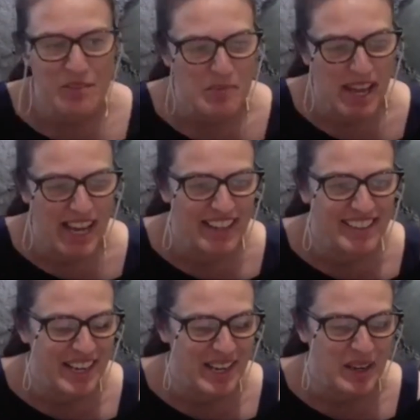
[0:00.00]
about
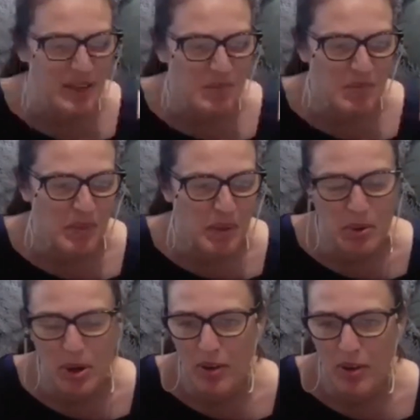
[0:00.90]
the
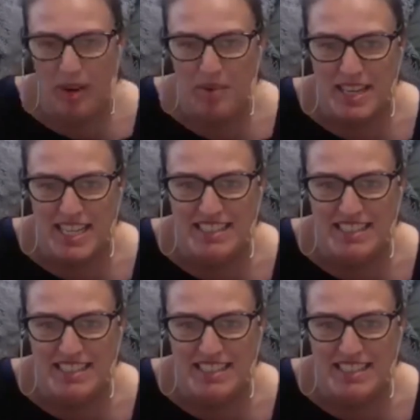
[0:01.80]
program.